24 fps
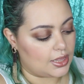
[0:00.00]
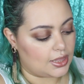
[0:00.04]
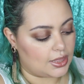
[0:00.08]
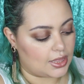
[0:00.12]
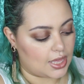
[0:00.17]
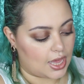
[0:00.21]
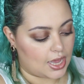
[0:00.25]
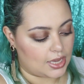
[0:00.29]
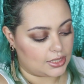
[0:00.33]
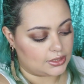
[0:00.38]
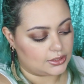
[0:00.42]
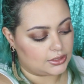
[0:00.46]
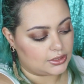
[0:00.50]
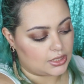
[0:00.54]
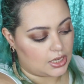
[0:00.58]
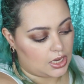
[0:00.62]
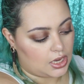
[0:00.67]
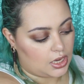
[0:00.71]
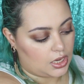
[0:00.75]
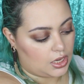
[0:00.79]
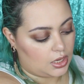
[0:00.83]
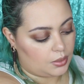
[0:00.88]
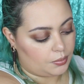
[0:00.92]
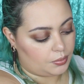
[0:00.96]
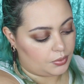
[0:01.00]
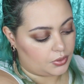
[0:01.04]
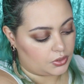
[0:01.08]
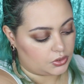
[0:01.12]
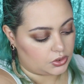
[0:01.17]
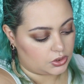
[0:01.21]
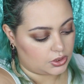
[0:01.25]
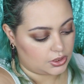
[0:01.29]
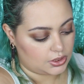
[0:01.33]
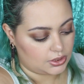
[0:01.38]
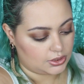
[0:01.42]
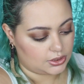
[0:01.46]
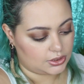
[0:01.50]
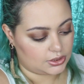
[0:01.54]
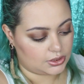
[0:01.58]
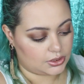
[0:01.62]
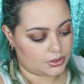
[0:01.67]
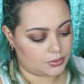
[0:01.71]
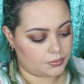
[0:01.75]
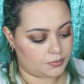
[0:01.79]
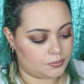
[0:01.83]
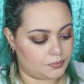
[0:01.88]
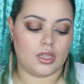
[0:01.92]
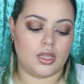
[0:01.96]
that I purchased.